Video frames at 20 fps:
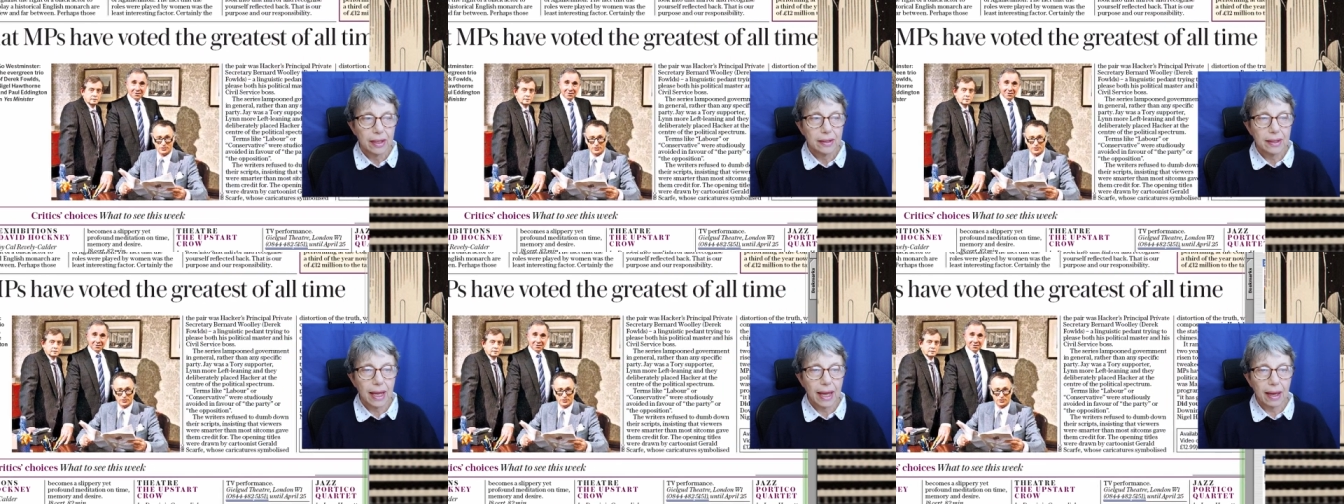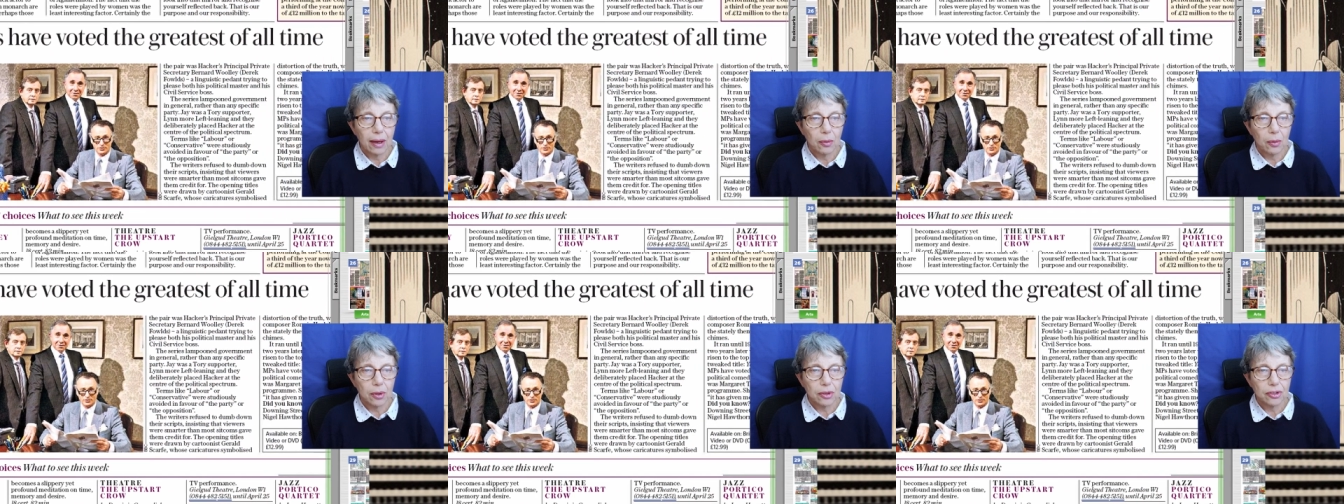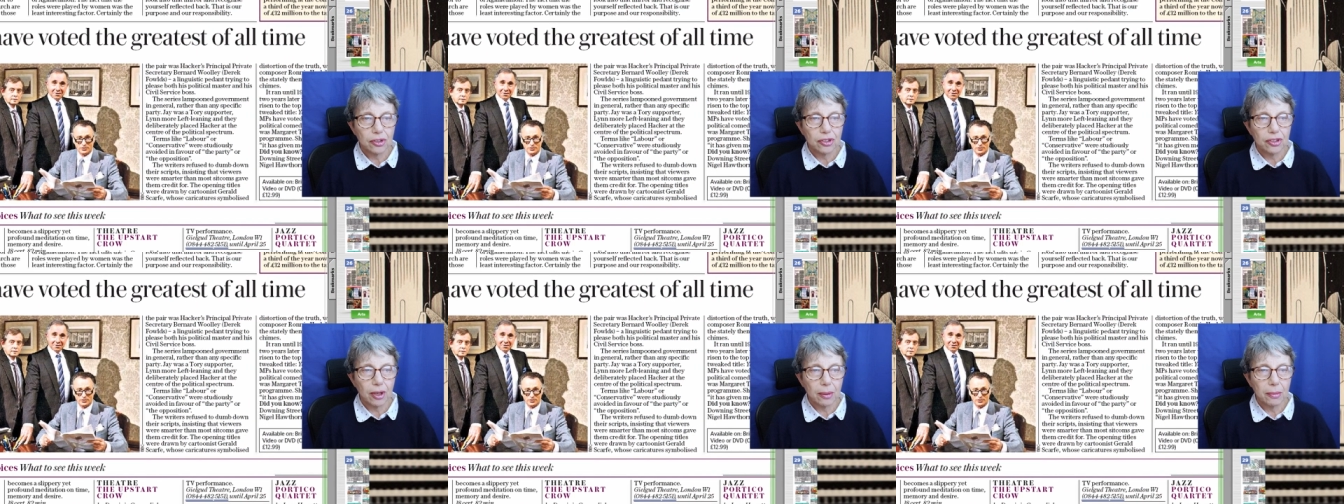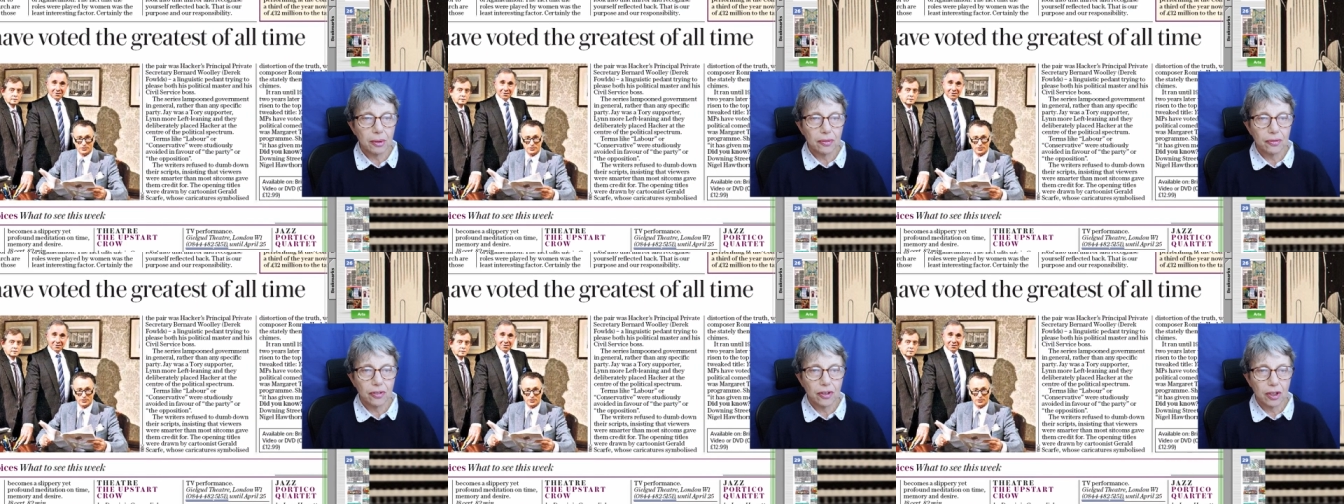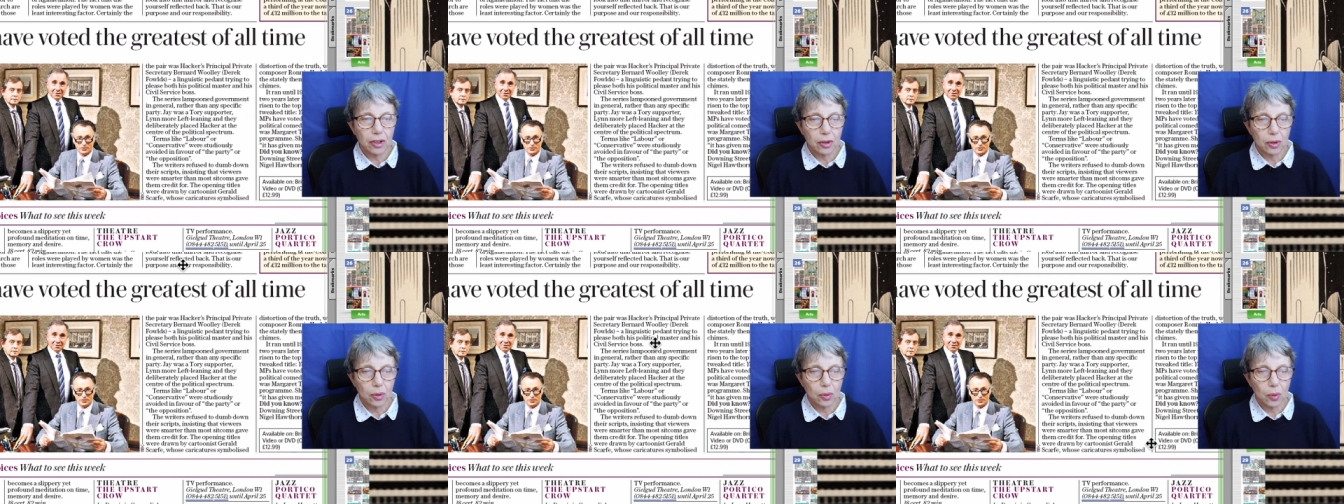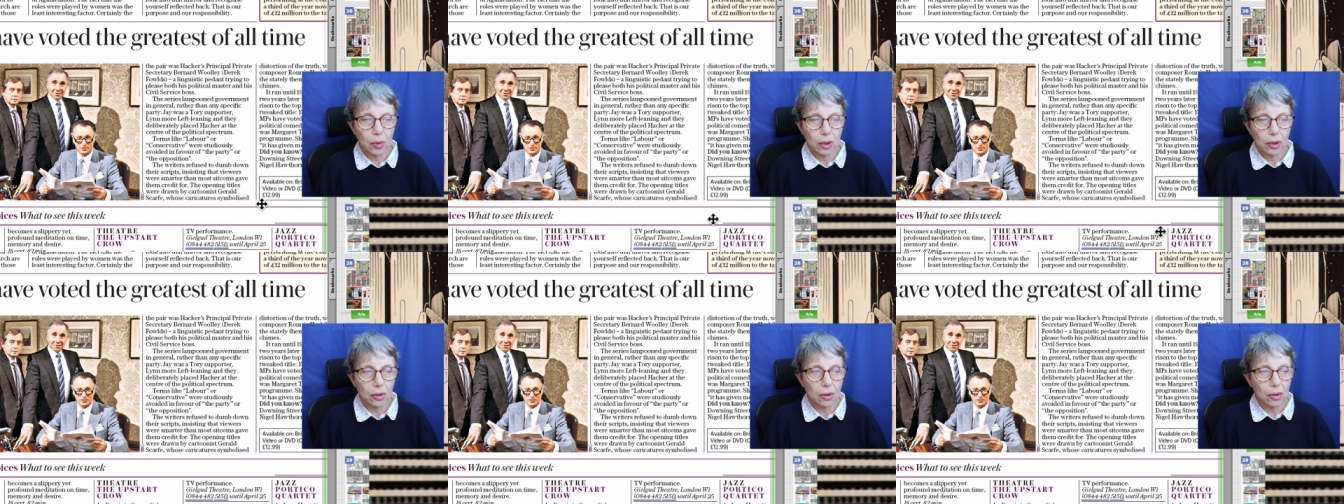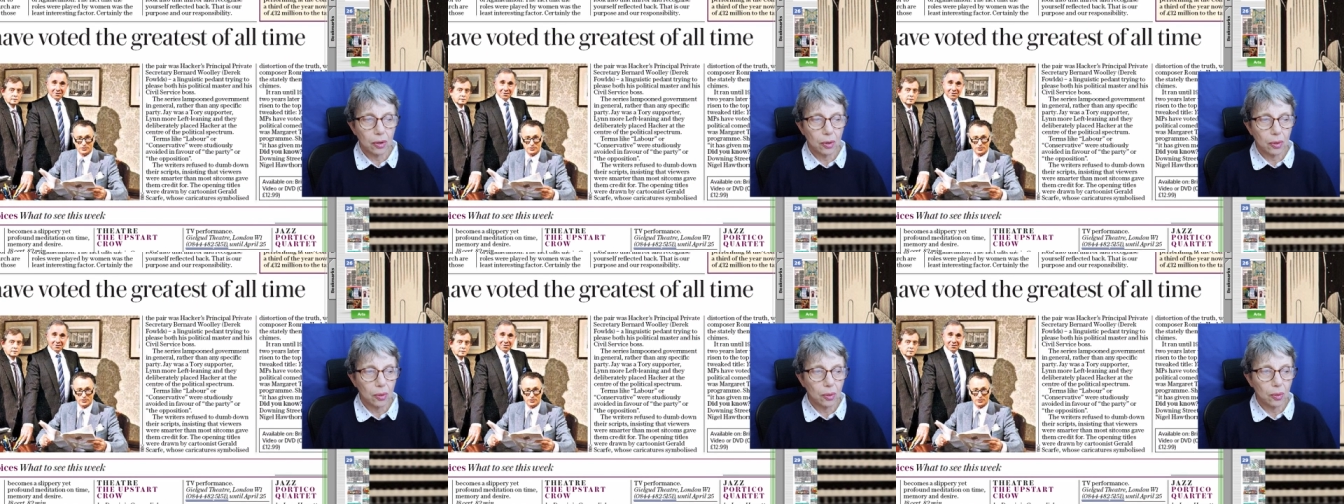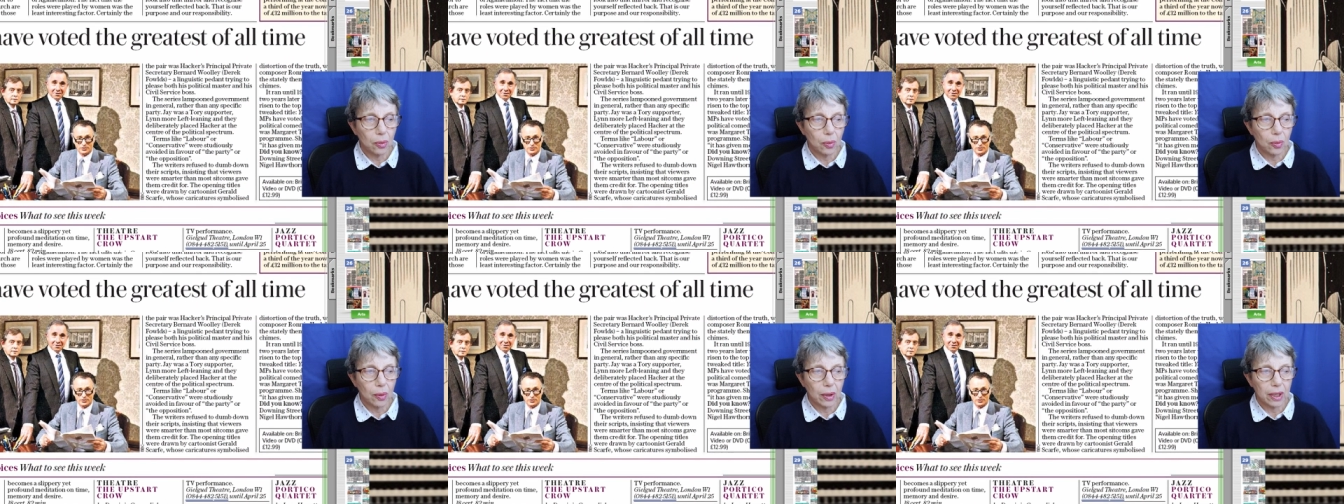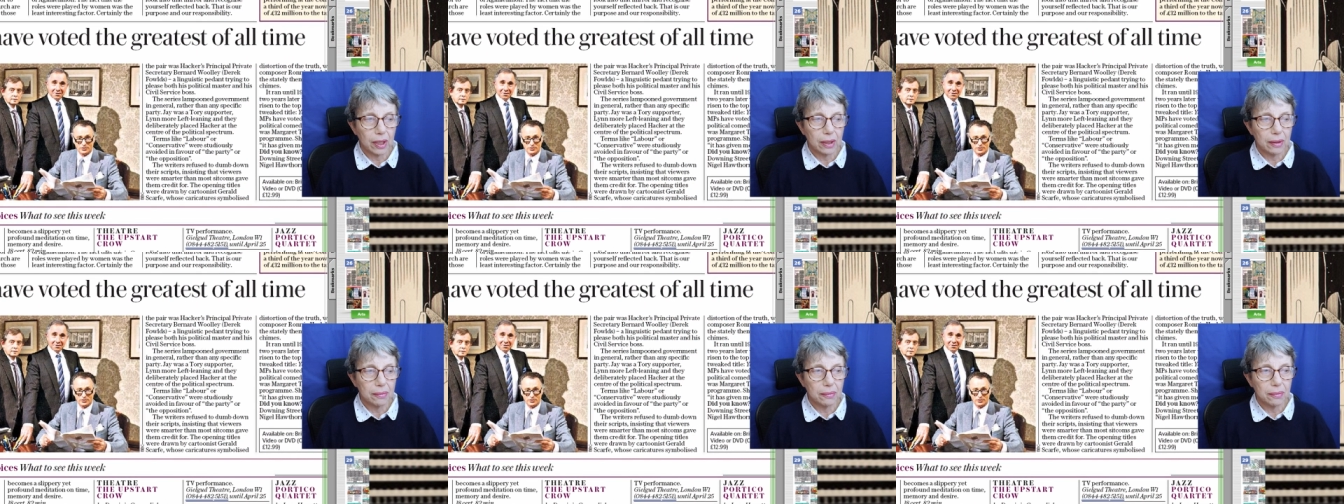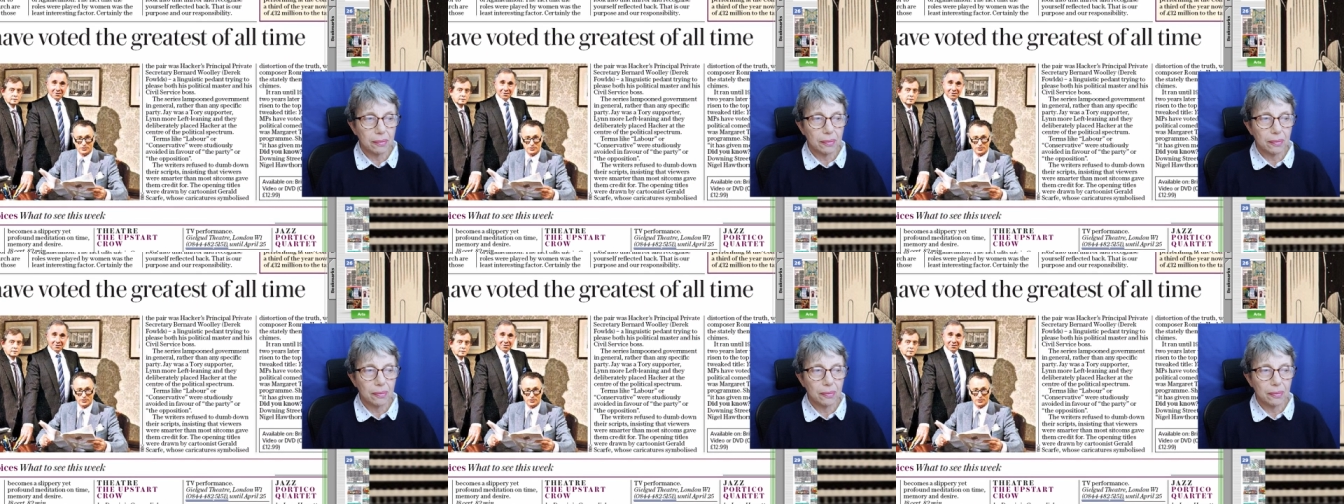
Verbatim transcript: Now, some of you who uh,